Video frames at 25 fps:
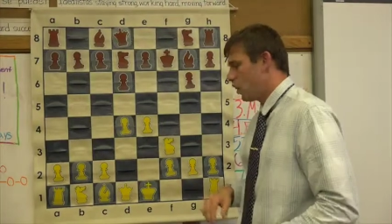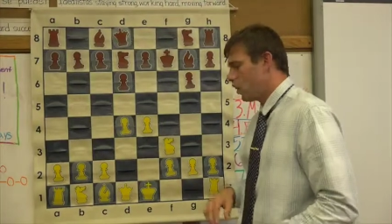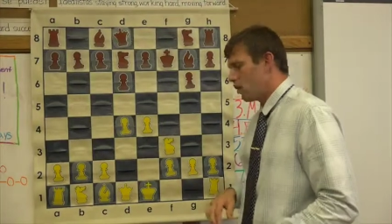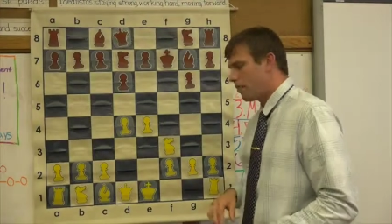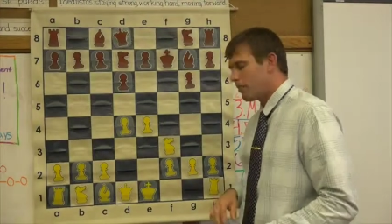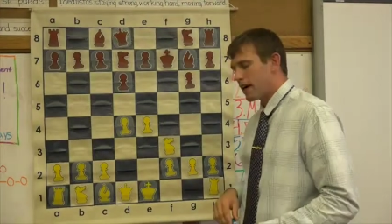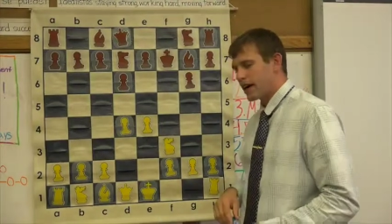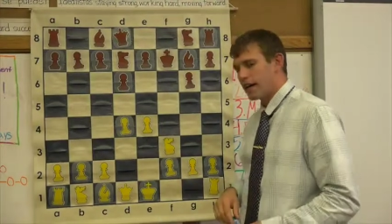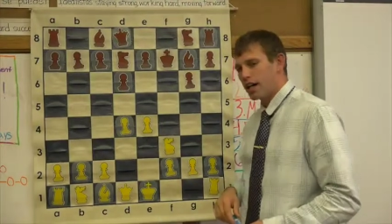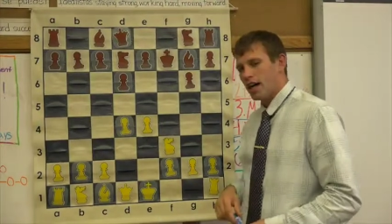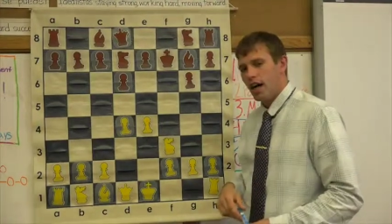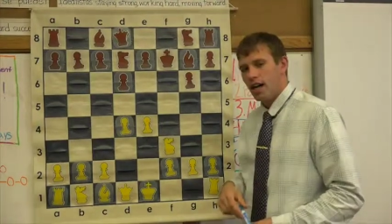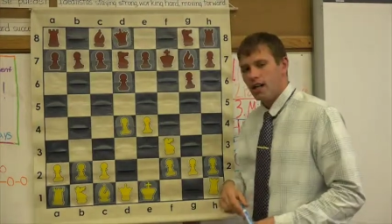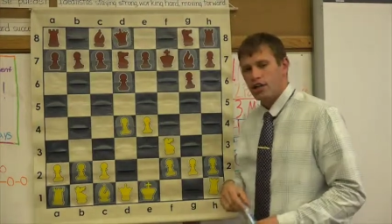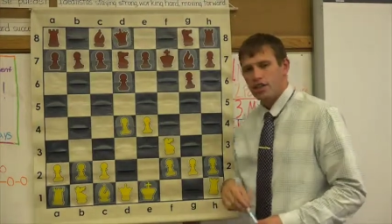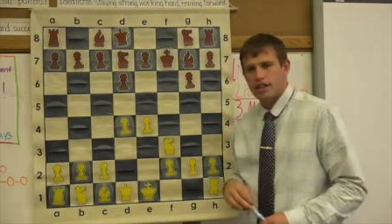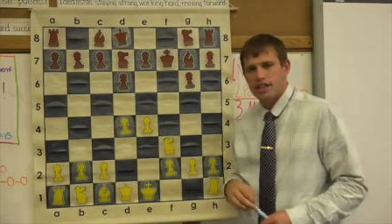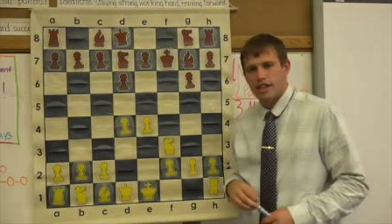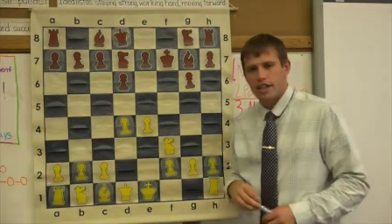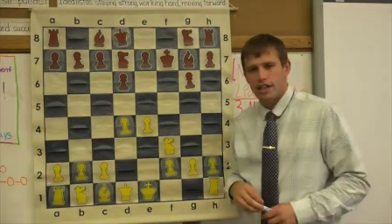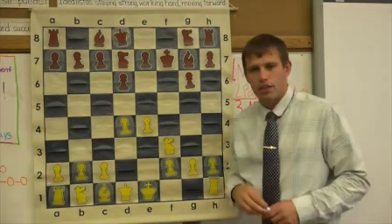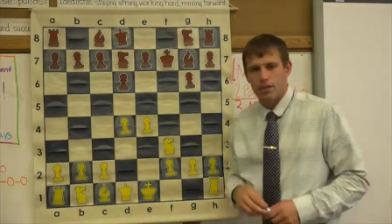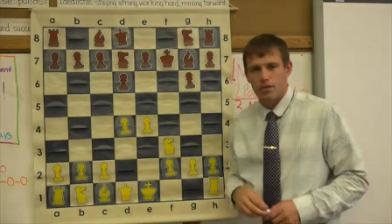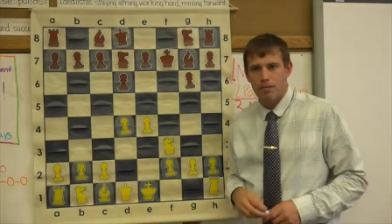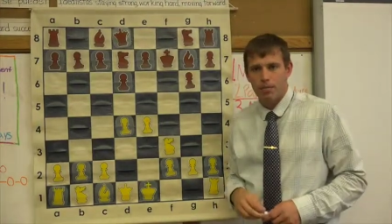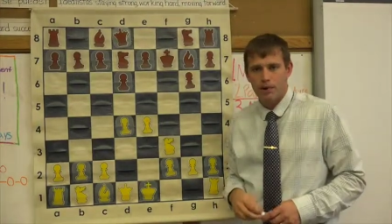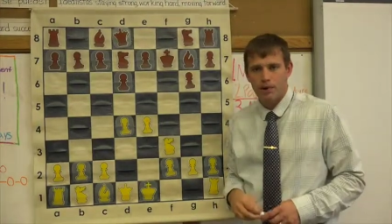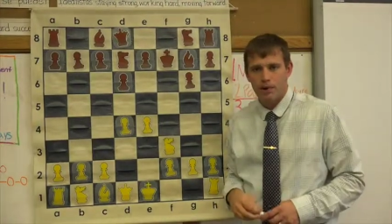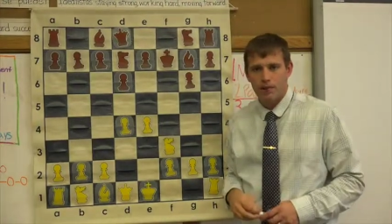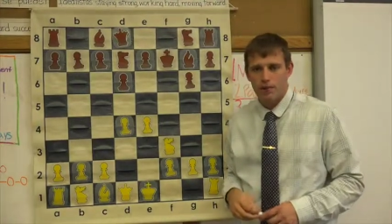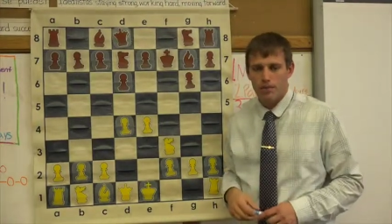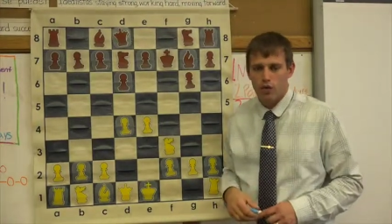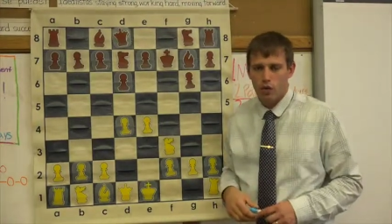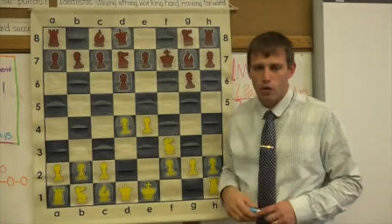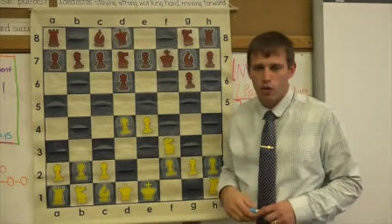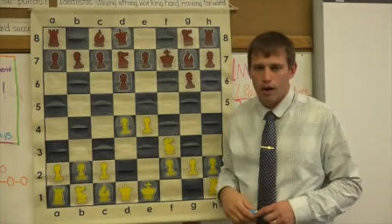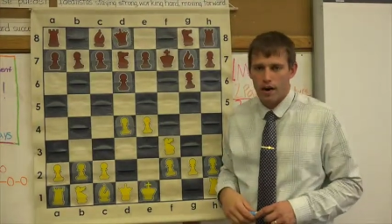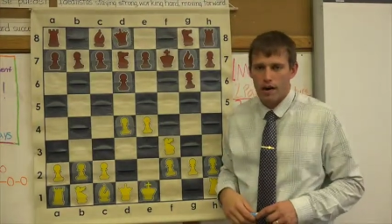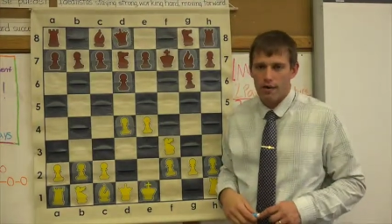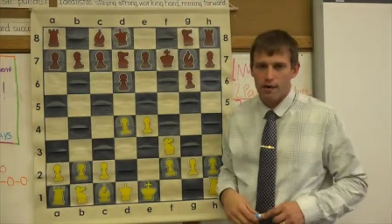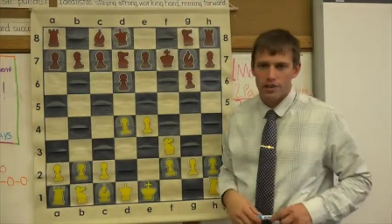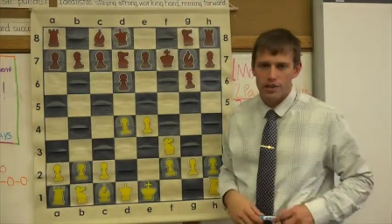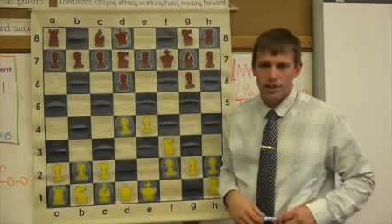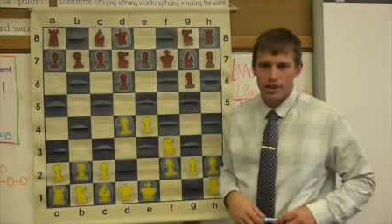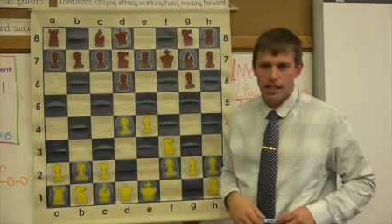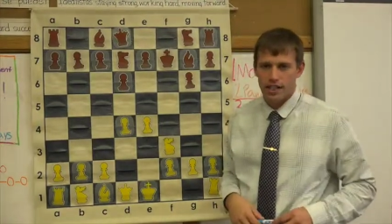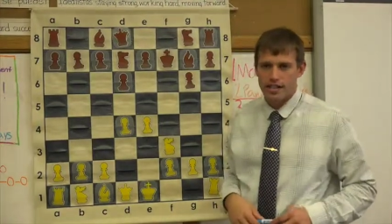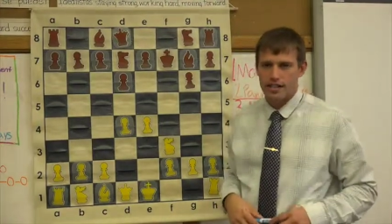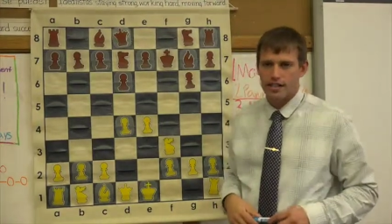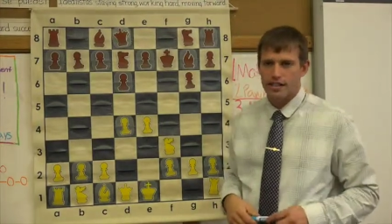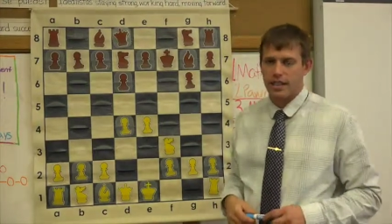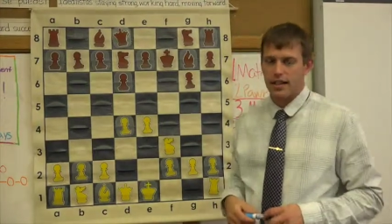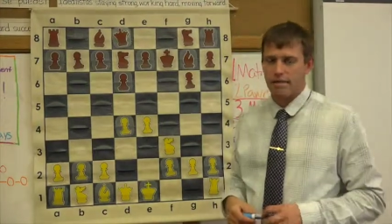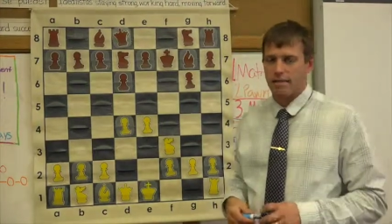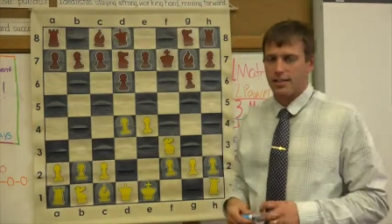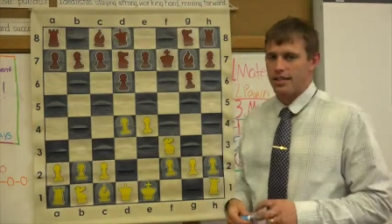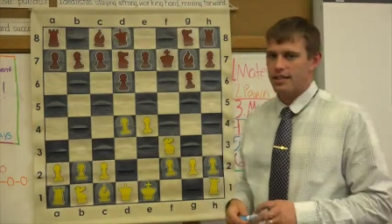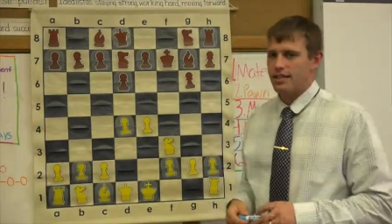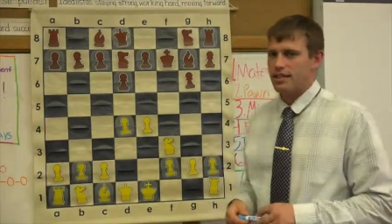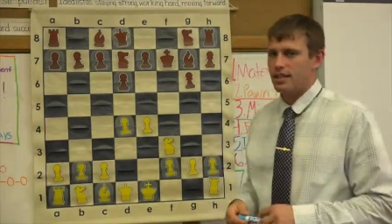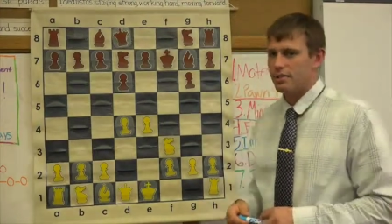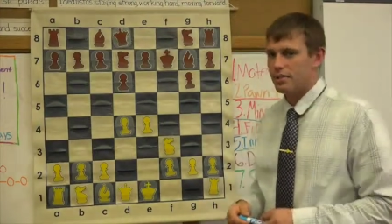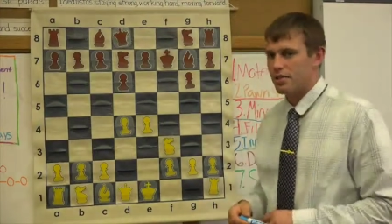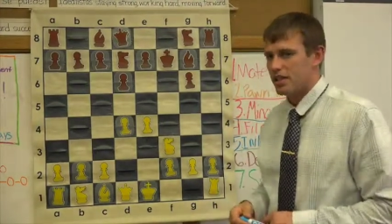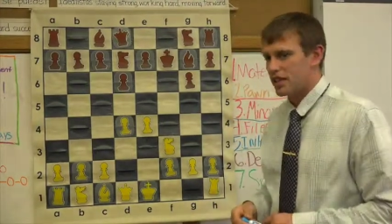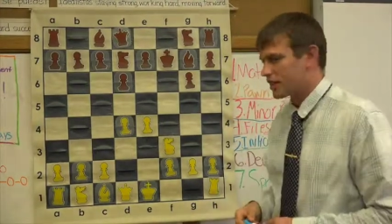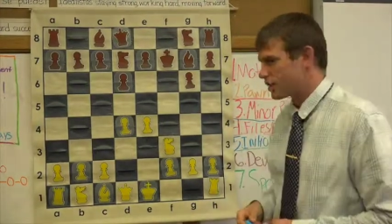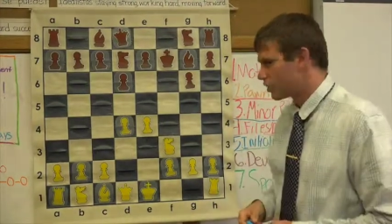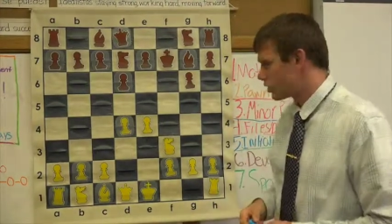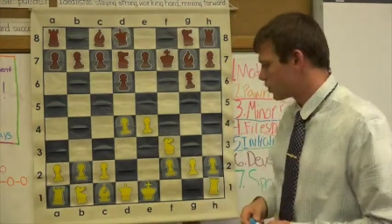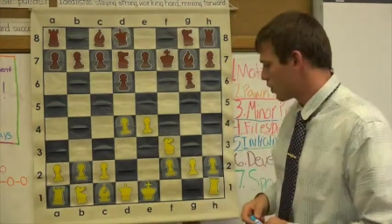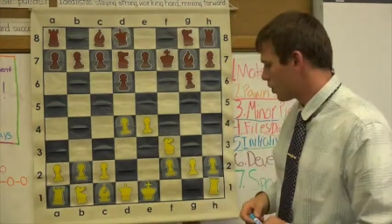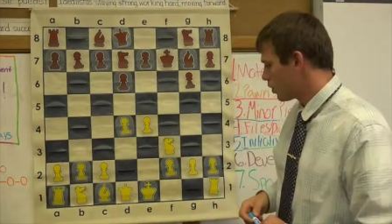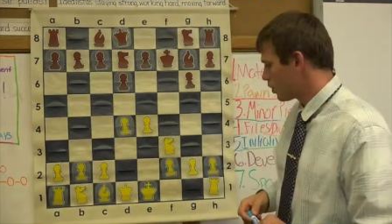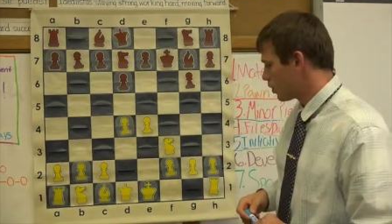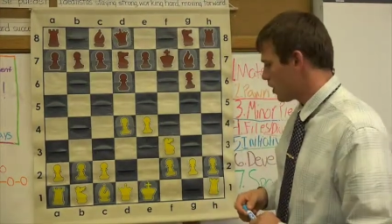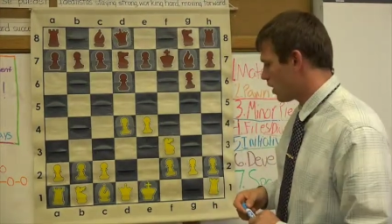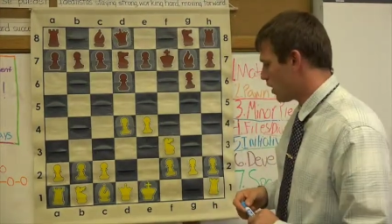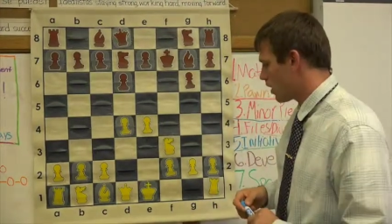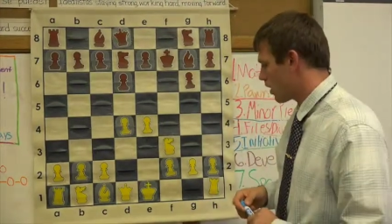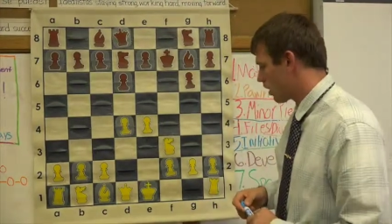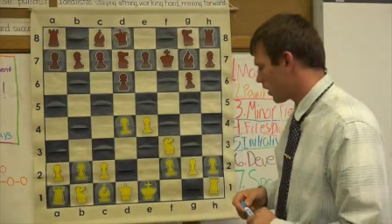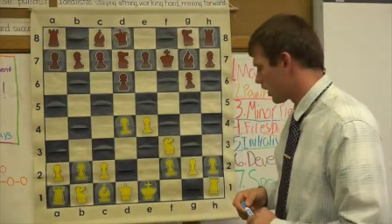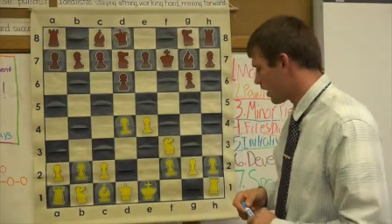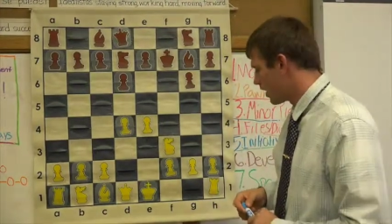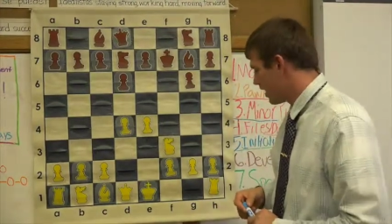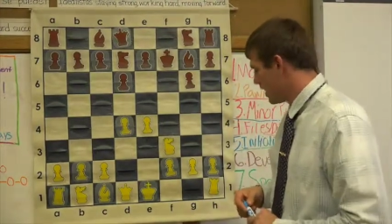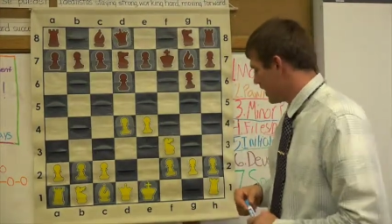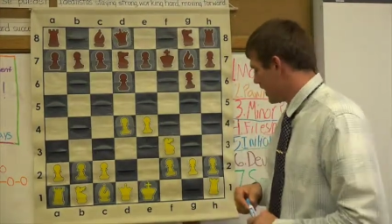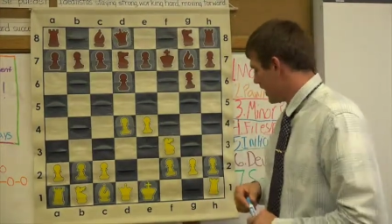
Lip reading: oh my gosh, Zach, you played a 4-hour chess game. That seems like so long.